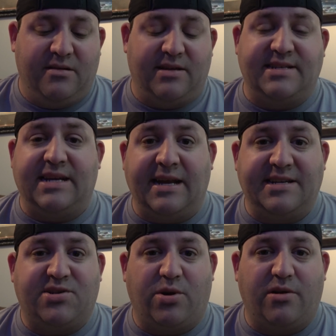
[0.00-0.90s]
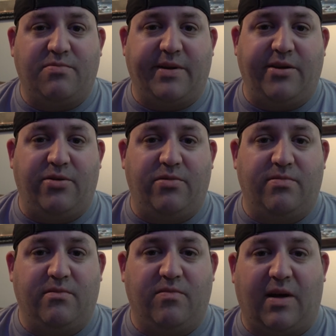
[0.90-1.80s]
like Dinosaur, where
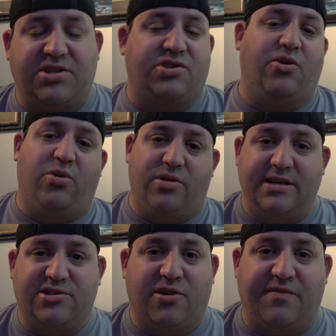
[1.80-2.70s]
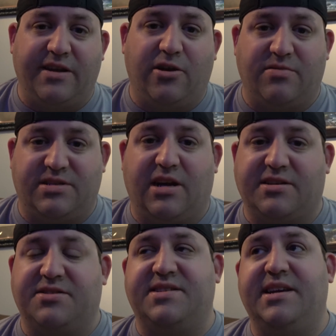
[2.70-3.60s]
you watch the whole intro video with
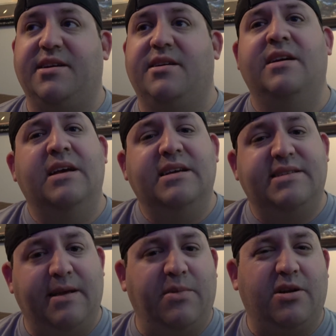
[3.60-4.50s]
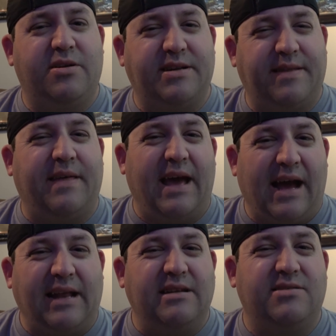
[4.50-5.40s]
Dr. Seeker. Similar to
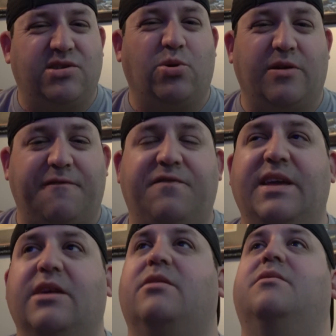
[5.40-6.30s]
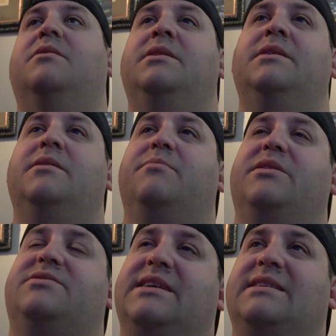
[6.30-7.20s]
that sort of feel. But
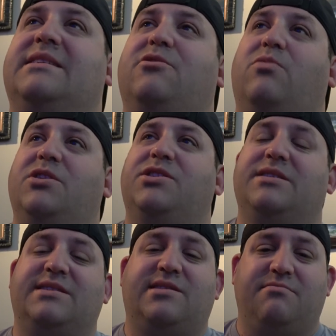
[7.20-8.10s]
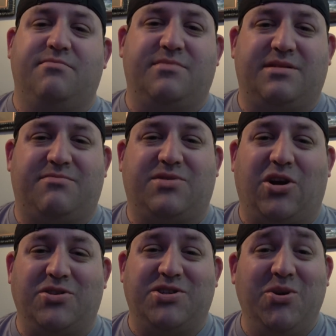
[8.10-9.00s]
you're standing there watching this
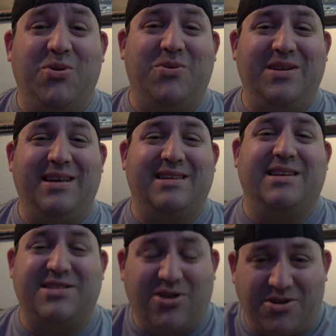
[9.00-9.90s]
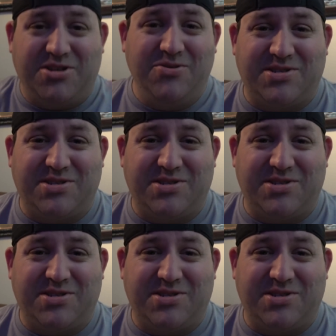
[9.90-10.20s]
cartoon, because the cartoon